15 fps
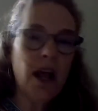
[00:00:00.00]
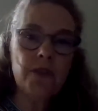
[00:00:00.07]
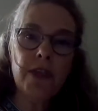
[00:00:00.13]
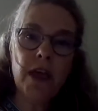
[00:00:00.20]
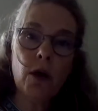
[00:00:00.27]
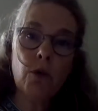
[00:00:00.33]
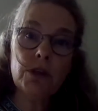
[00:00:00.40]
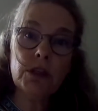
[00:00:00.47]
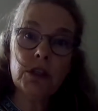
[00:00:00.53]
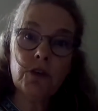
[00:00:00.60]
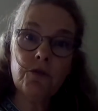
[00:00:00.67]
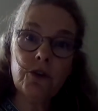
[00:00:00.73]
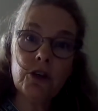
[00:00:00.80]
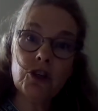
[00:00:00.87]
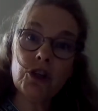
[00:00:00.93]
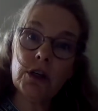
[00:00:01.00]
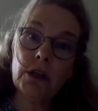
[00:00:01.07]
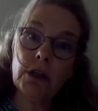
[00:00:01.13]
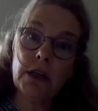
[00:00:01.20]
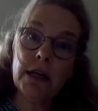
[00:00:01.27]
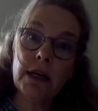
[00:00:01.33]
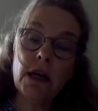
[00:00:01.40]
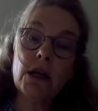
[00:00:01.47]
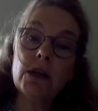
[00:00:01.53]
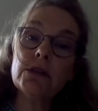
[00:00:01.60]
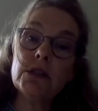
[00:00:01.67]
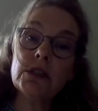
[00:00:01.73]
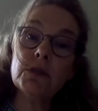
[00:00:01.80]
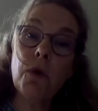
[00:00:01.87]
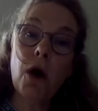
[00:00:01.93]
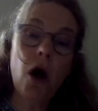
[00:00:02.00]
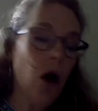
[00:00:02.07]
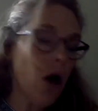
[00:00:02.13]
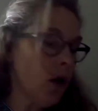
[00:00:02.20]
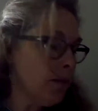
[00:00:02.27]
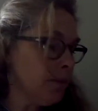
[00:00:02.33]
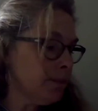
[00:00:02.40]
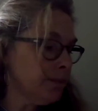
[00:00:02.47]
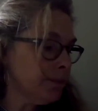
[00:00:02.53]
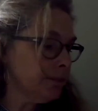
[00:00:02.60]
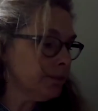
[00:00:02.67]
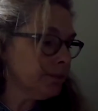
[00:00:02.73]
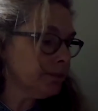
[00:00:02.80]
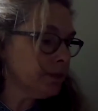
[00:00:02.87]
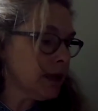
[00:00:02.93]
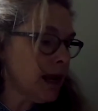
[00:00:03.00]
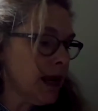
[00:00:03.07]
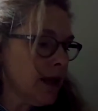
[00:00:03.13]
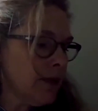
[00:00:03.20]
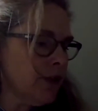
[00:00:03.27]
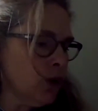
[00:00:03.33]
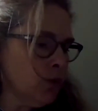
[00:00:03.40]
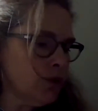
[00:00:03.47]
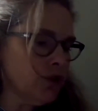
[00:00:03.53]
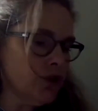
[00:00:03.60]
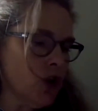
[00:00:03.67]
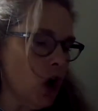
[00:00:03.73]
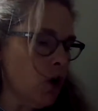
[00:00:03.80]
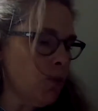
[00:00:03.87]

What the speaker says: that was sufficiently small. There was no